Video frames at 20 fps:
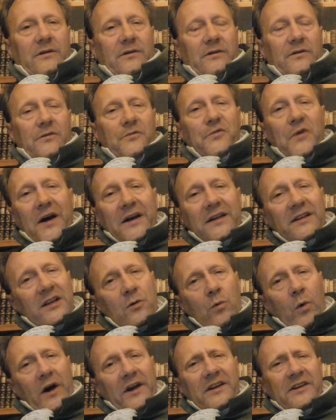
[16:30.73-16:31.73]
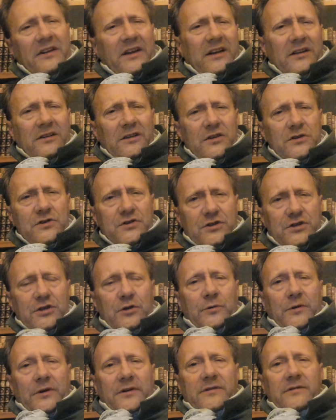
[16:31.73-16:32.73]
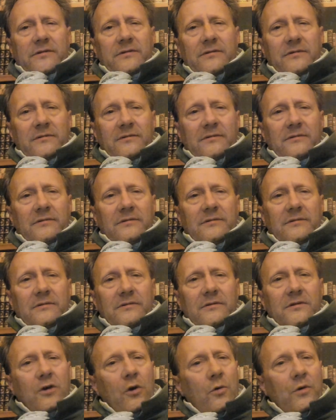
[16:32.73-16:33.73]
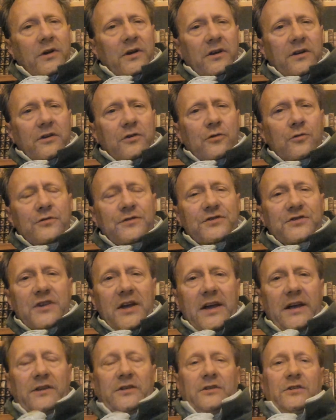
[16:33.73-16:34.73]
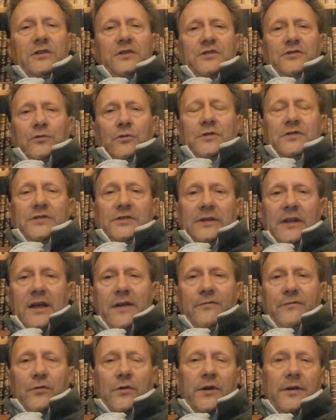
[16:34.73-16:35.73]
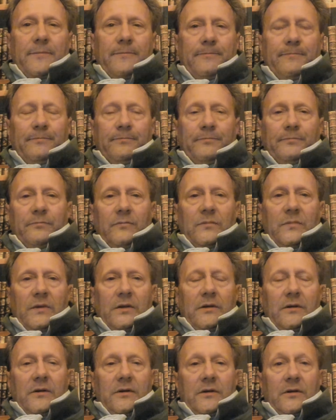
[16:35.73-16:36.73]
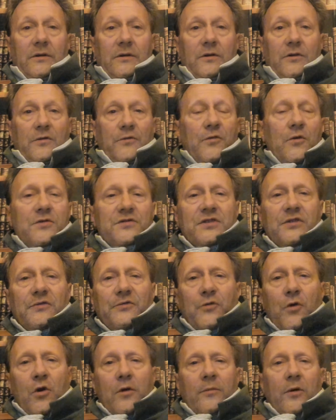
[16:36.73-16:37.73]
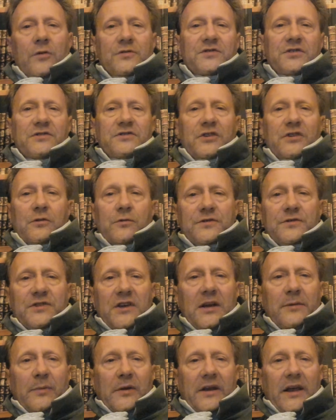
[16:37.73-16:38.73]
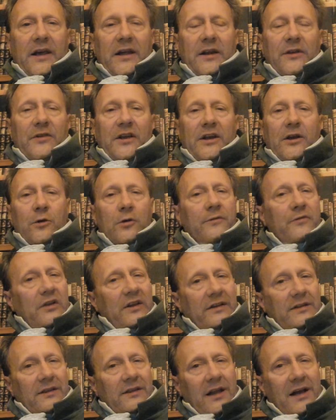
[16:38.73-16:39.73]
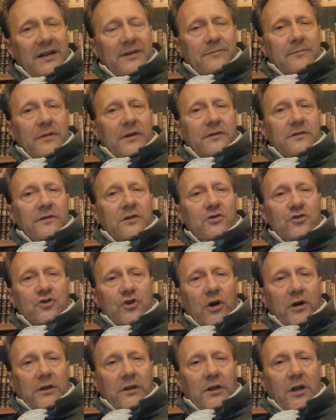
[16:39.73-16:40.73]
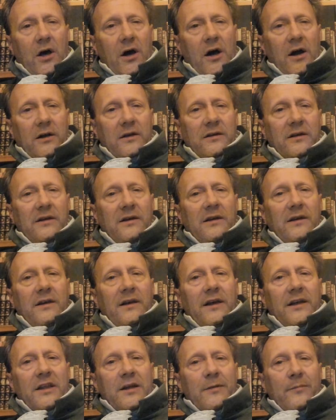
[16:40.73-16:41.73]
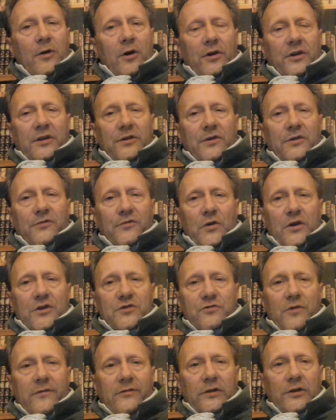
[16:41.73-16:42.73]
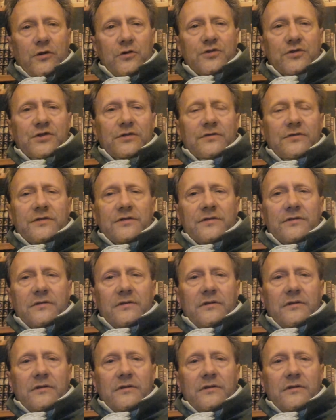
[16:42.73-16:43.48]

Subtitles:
Finally, why did England do it? Go on a crusade to destroy slavery? First and foremost, since the crusade began in the era of the Enlightenment and John Locke and the American and French revolutions,